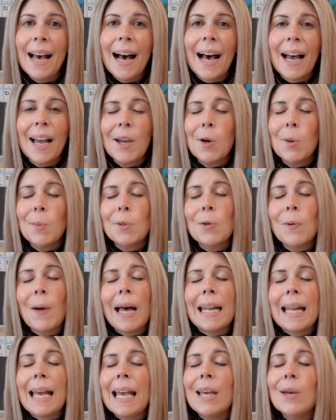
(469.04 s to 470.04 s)
I hope you
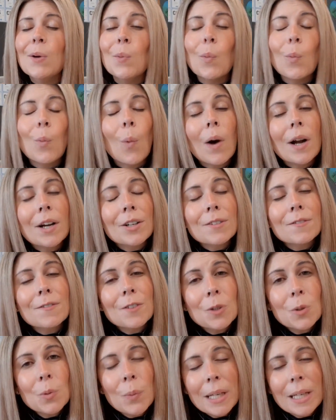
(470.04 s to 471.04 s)
had a
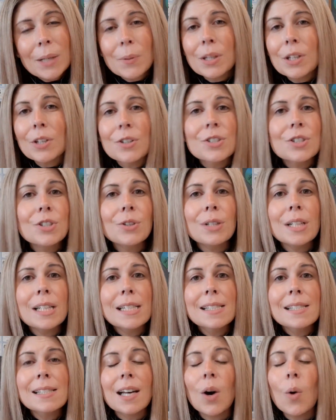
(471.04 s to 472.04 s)
wonderful week with your
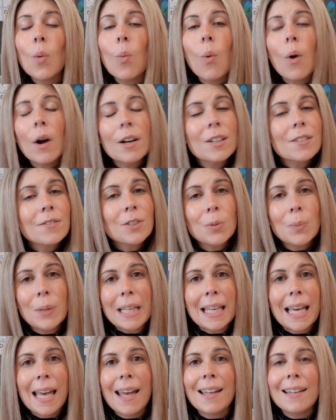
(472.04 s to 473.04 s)
students, a wonderful
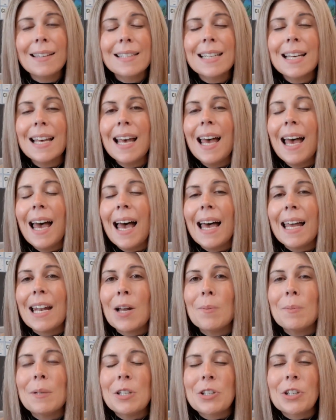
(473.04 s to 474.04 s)
weekend, and
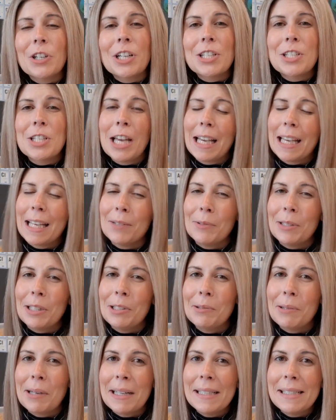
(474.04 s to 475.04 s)
I'll be sure to check in with
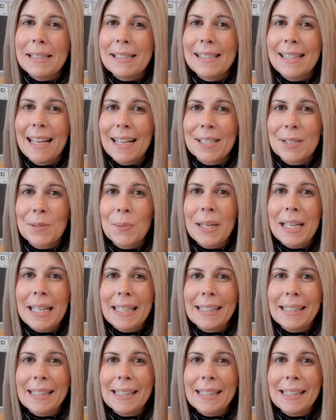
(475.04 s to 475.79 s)
you guys next week.